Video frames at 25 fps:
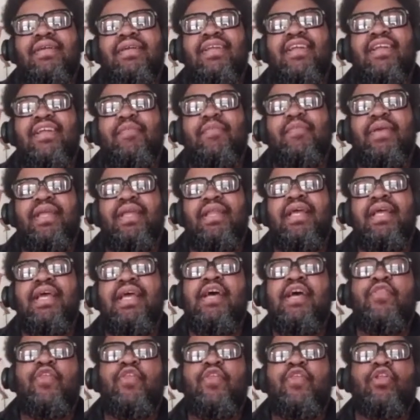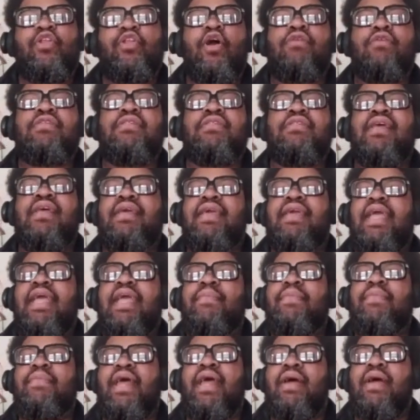You know what I mean? The closest they
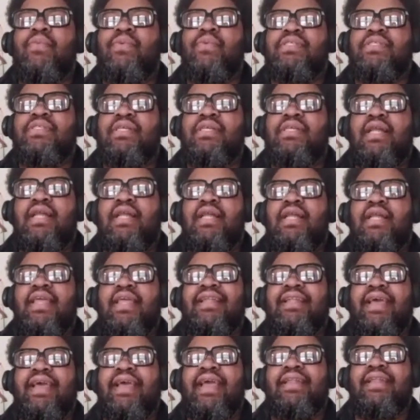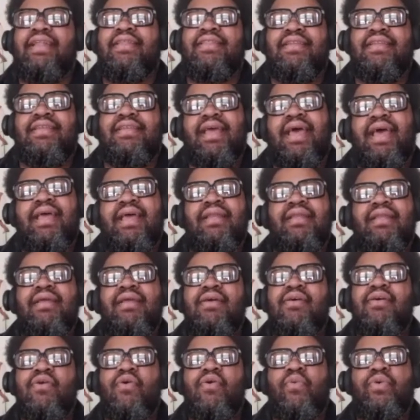came to that was in I think Land of the Dead,
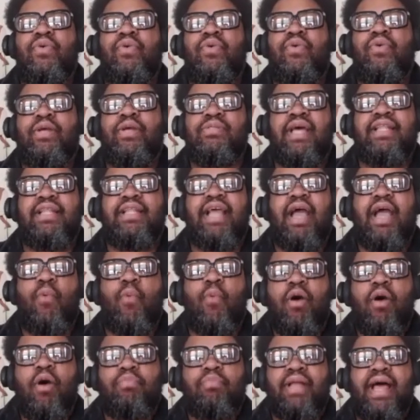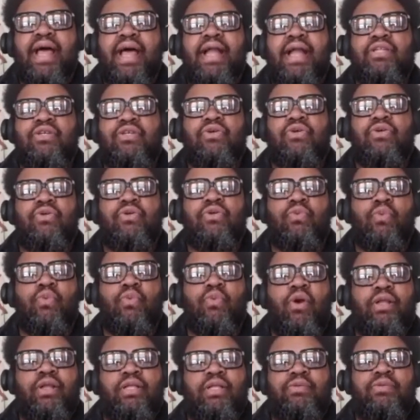but it was like that one black dude who
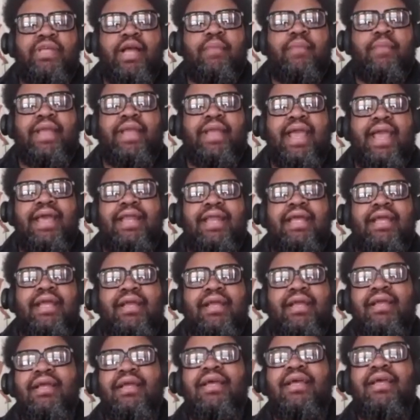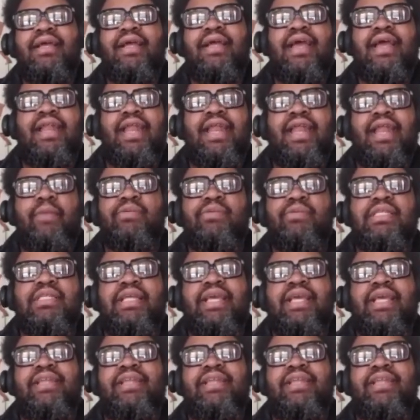worked who was like a mechanic, and he was mm-hmm.